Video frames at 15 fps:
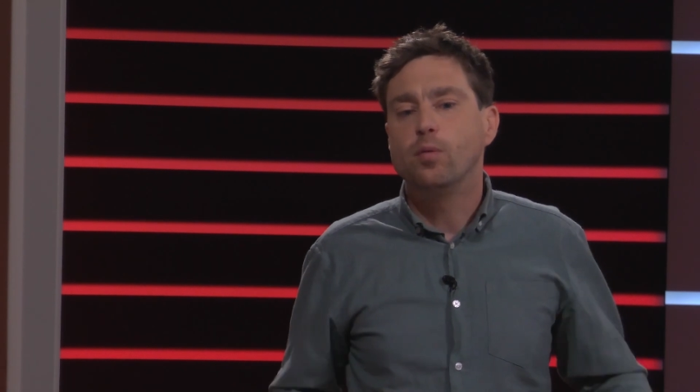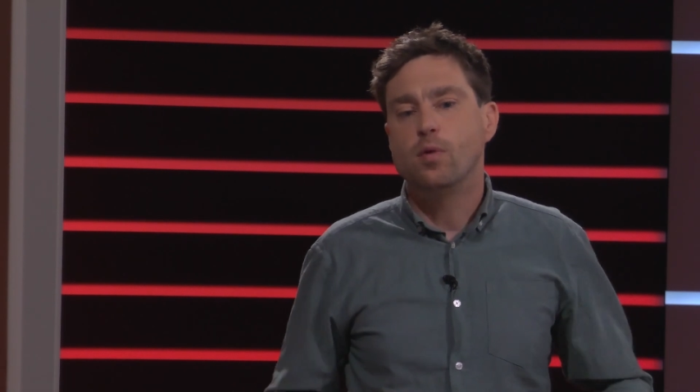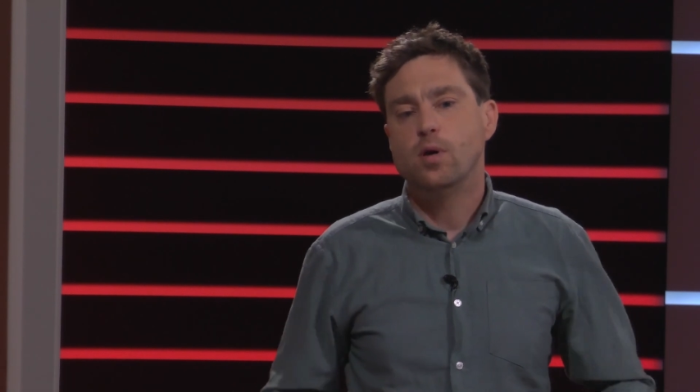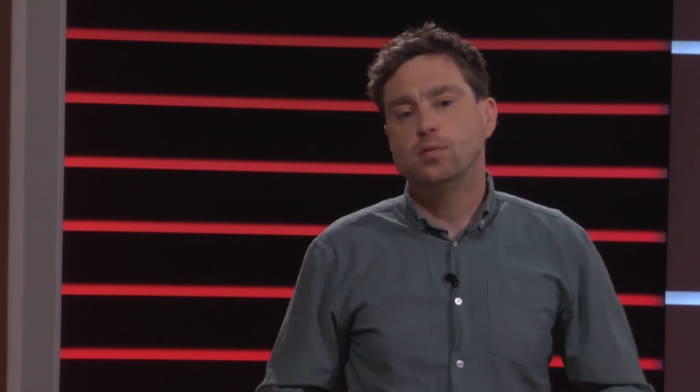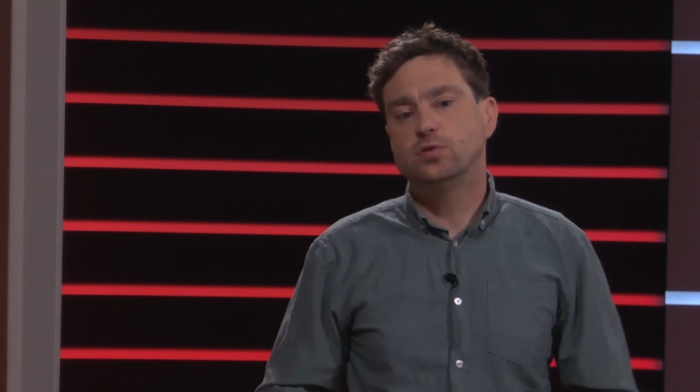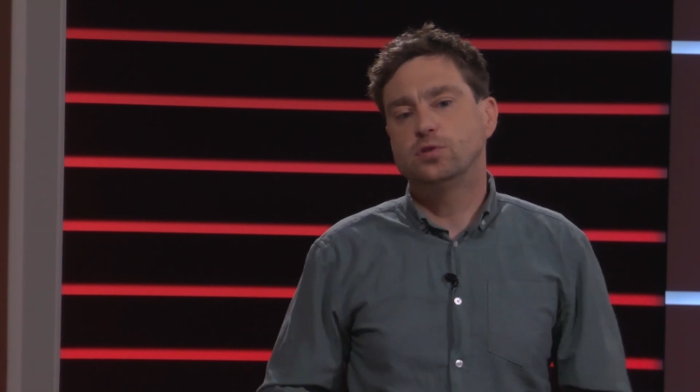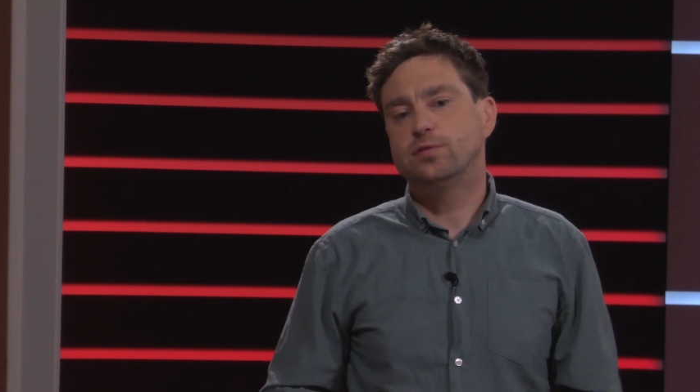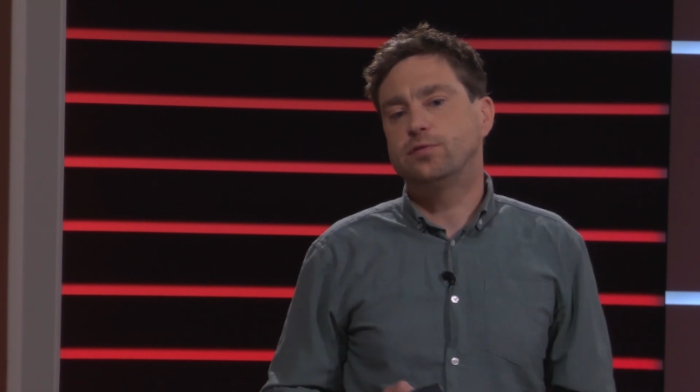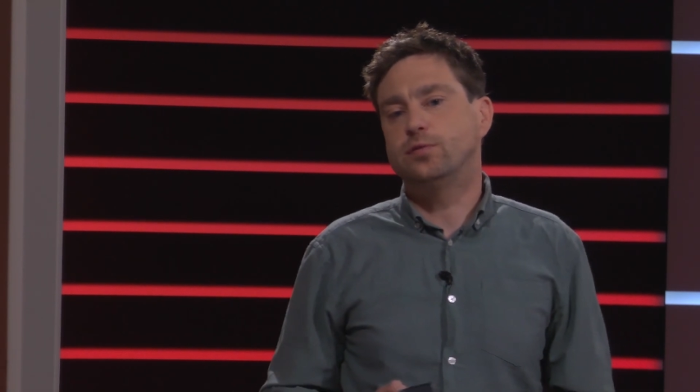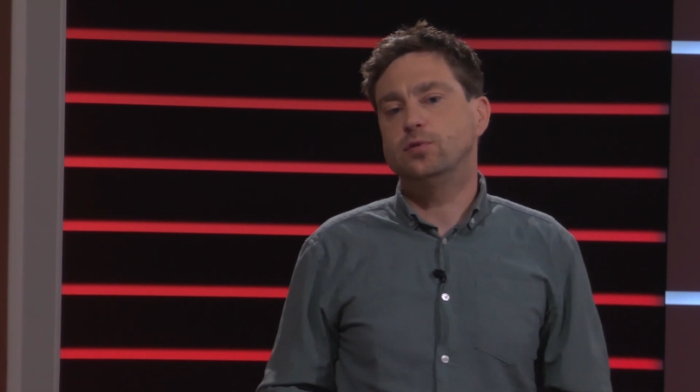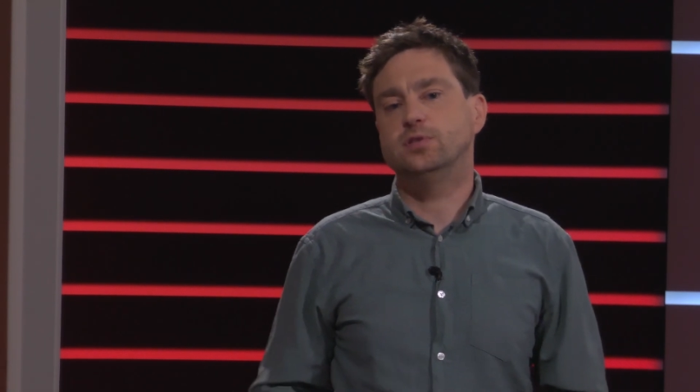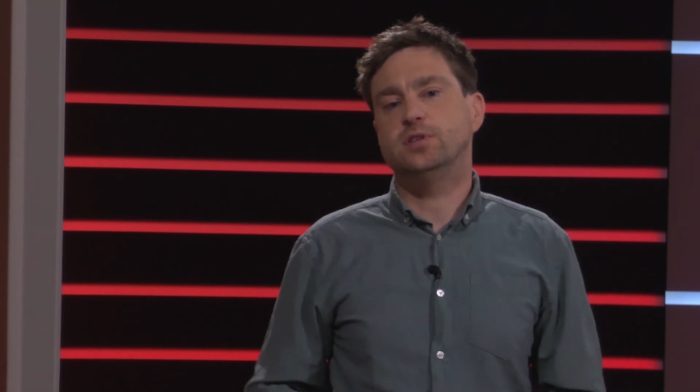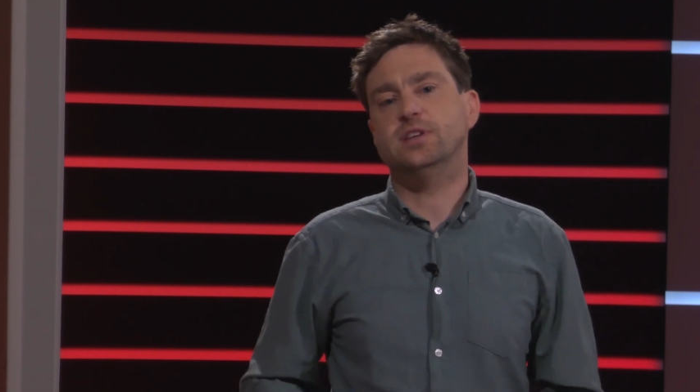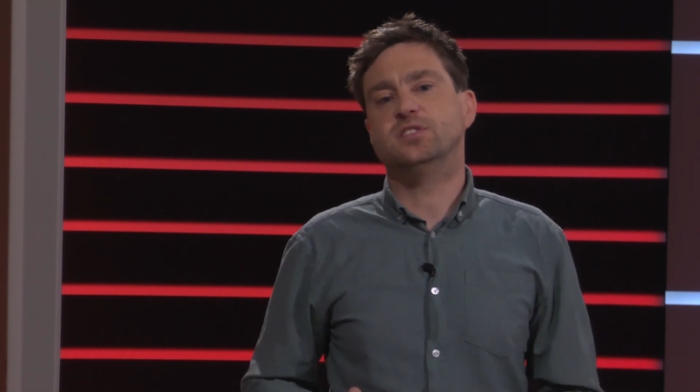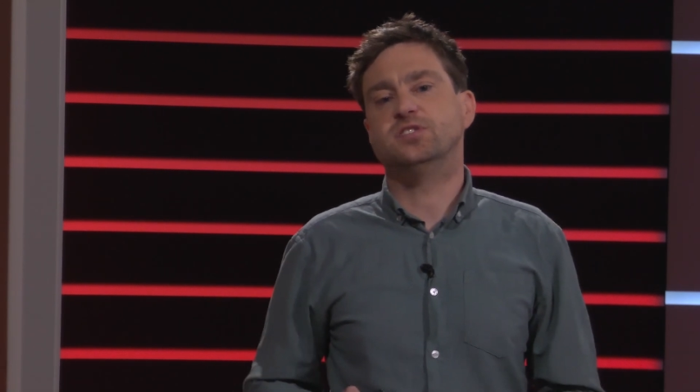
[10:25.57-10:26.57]
moments of
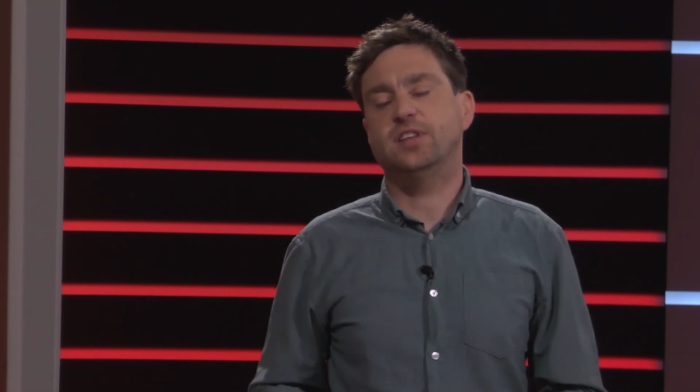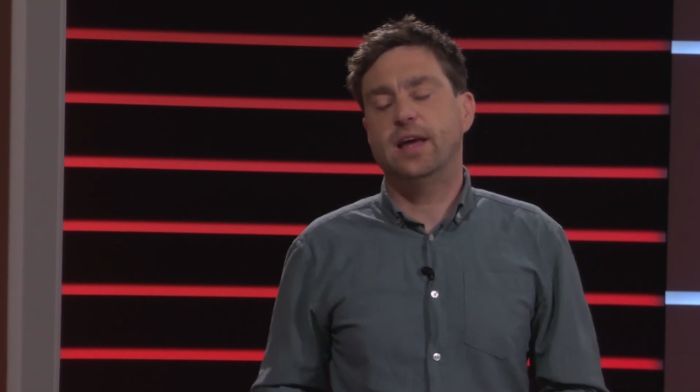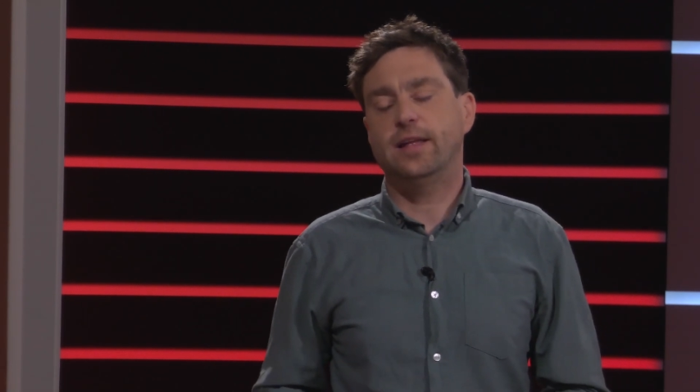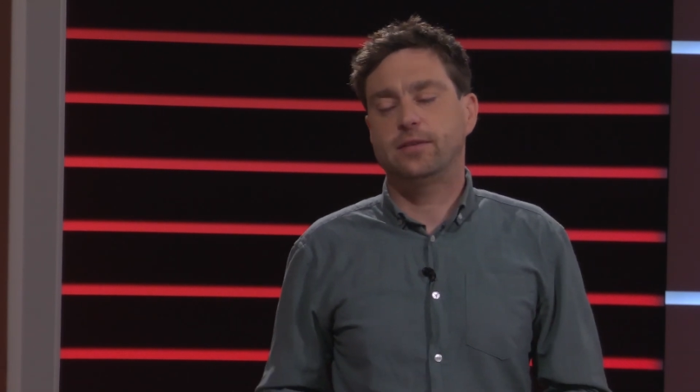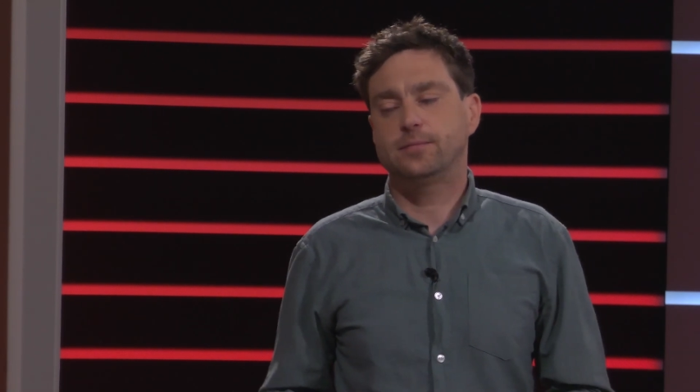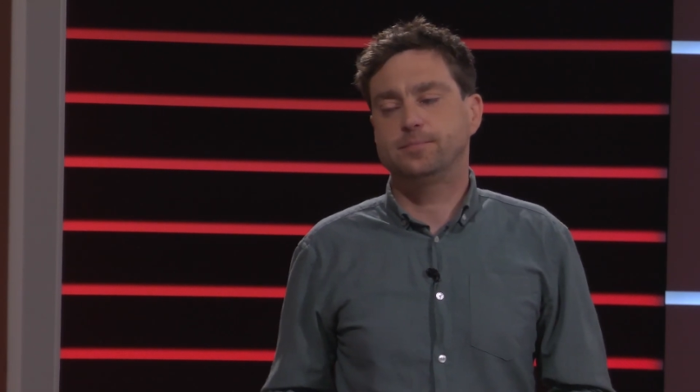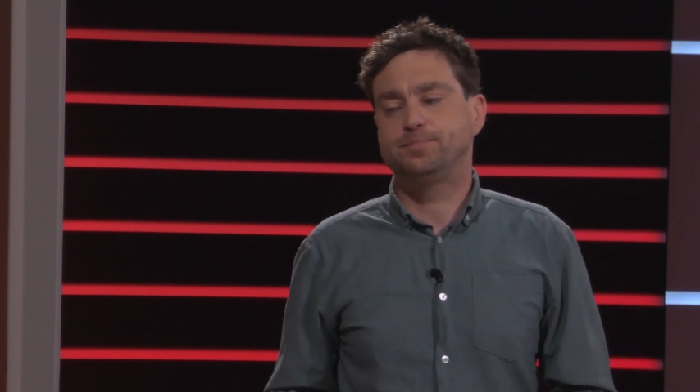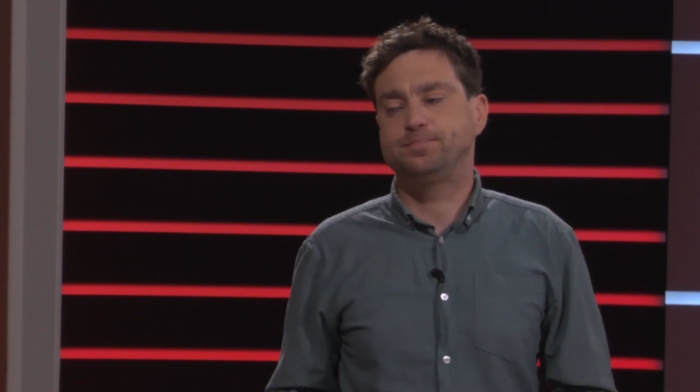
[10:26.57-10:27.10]
truth instead.